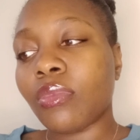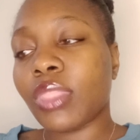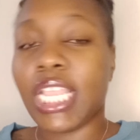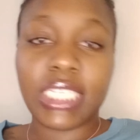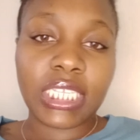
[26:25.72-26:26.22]

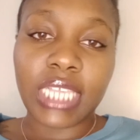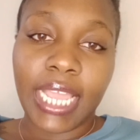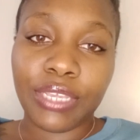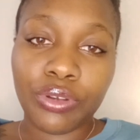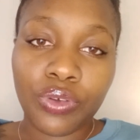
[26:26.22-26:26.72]
This is how
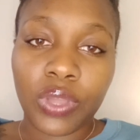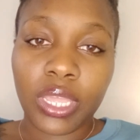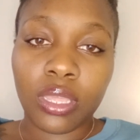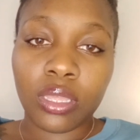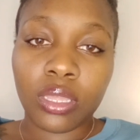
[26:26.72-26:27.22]
you do
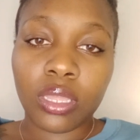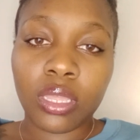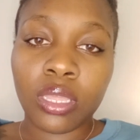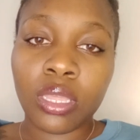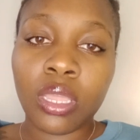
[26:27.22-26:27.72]
it.
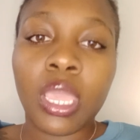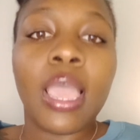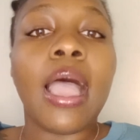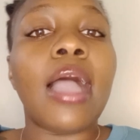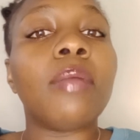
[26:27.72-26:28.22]

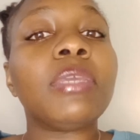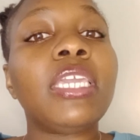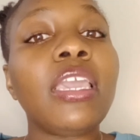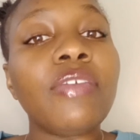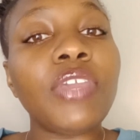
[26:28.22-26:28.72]
I'm
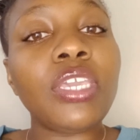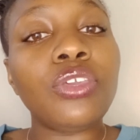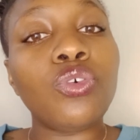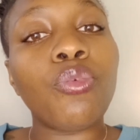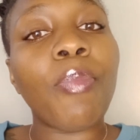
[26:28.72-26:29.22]
giving
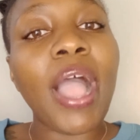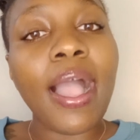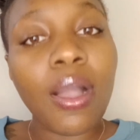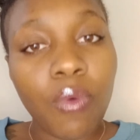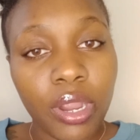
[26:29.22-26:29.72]
you
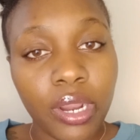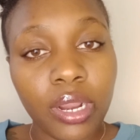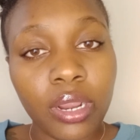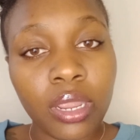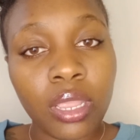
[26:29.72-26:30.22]

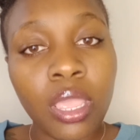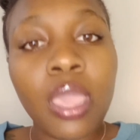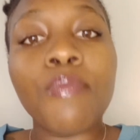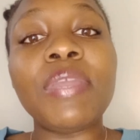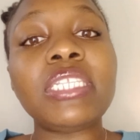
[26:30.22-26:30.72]
power.
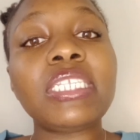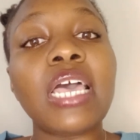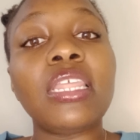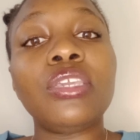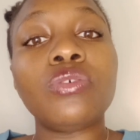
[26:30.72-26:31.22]
Me
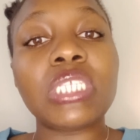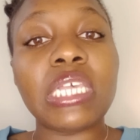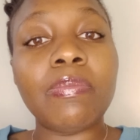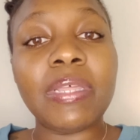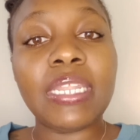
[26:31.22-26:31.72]
telling you
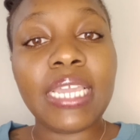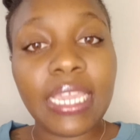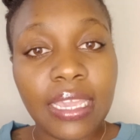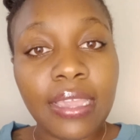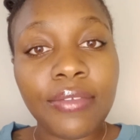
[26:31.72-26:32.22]
to
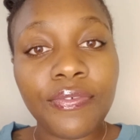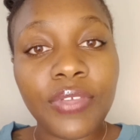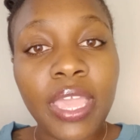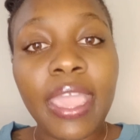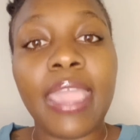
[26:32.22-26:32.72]
believe
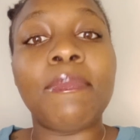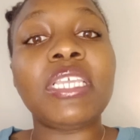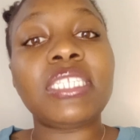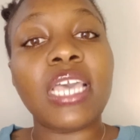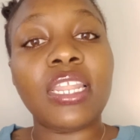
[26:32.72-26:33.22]
and
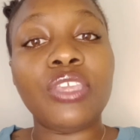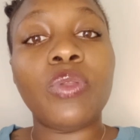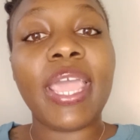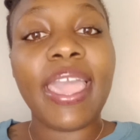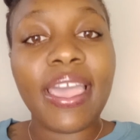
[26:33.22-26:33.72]
me telling you
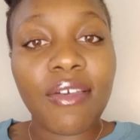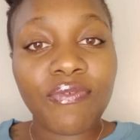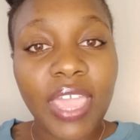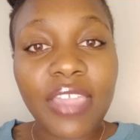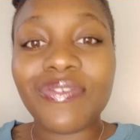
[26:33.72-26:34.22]
to have
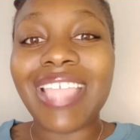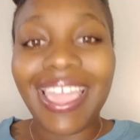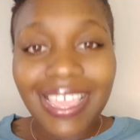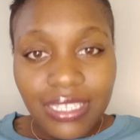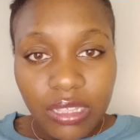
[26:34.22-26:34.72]
faith,
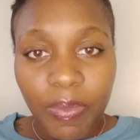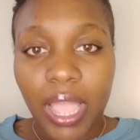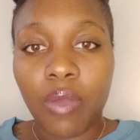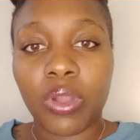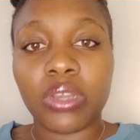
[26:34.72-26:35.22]
that is the
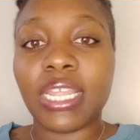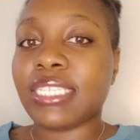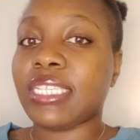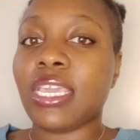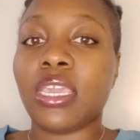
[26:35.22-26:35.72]
power.
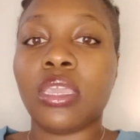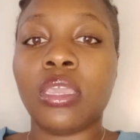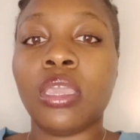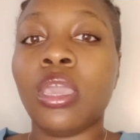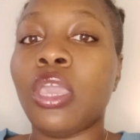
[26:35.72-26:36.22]
That's it.
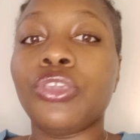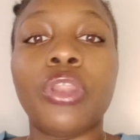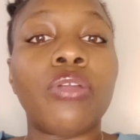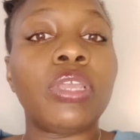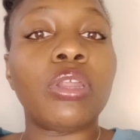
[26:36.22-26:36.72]
You
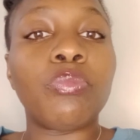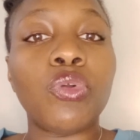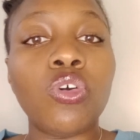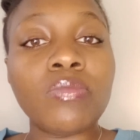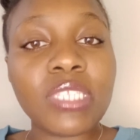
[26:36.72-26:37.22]
don't need a
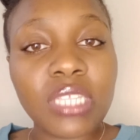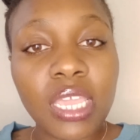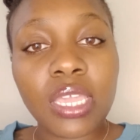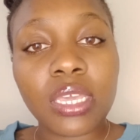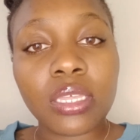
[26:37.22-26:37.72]

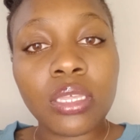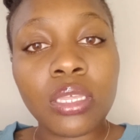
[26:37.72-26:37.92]
broomstick.